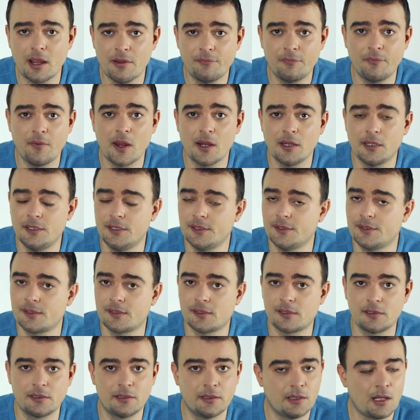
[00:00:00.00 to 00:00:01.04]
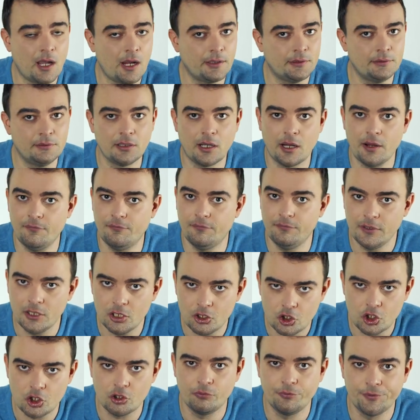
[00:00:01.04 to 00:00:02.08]
I think it's like
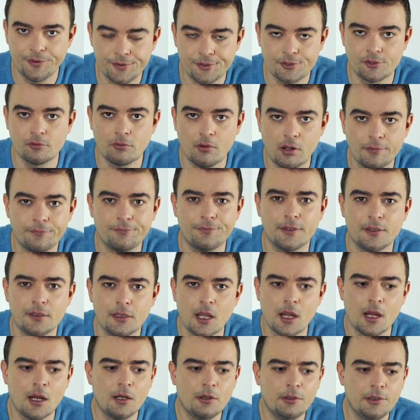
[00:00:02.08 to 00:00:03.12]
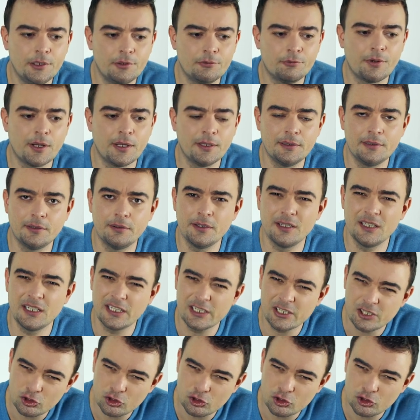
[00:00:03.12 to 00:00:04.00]
DaVinci Resolve in rendering.